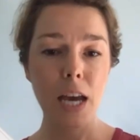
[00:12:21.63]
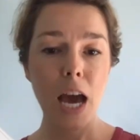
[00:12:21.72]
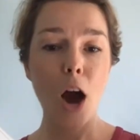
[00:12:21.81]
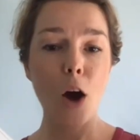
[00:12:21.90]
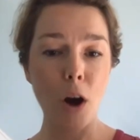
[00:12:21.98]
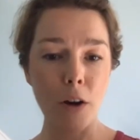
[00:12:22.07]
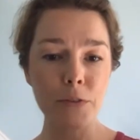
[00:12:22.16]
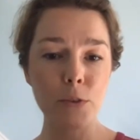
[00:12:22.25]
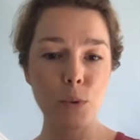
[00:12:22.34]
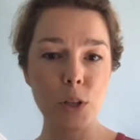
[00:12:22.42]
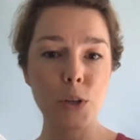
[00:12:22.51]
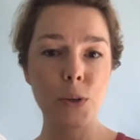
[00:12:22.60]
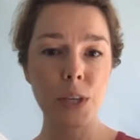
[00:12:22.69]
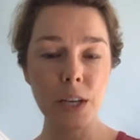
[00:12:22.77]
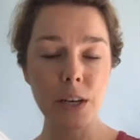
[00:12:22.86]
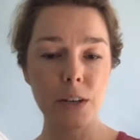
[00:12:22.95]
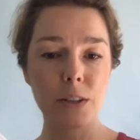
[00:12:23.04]
how often will you
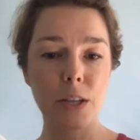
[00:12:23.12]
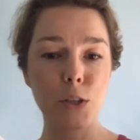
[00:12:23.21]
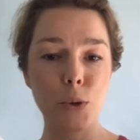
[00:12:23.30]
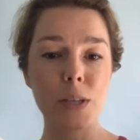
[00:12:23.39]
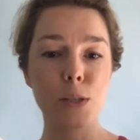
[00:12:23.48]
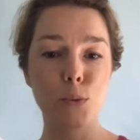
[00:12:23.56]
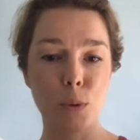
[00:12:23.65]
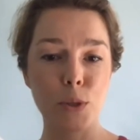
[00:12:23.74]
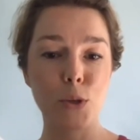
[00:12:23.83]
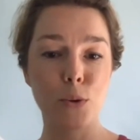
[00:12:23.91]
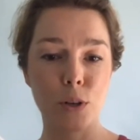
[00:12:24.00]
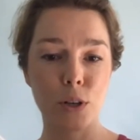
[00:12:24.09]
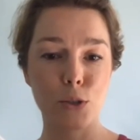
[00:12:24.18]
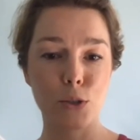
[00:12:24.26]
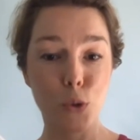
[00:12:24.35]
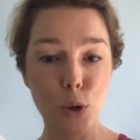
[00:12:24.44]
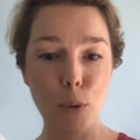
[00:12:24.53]
hear that you as a woman you're
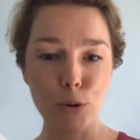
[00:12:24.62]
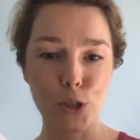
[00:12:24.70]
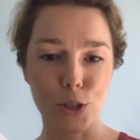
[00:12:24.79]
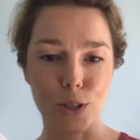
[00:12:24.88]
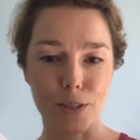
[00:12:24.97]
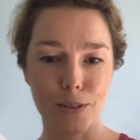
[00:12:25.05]
too emotional